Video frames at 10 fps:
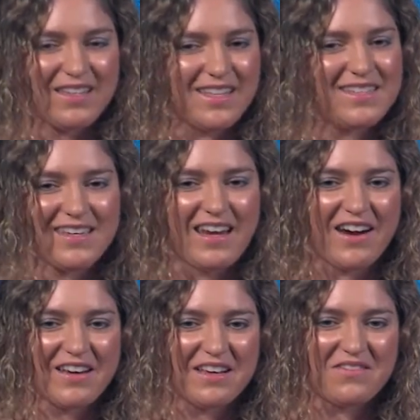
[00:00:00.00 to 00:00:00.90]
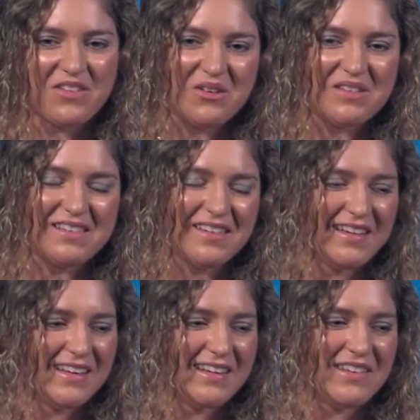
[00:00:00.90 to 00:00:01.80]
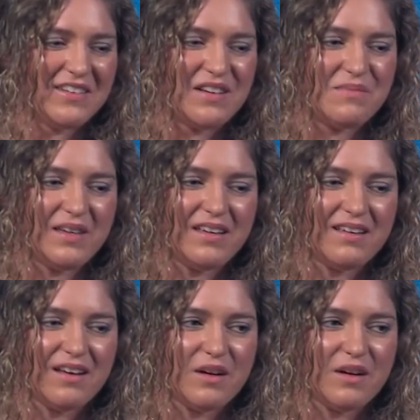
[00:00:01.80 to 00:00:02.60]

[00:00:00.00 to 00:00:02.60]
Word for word: density area of those, you're going to be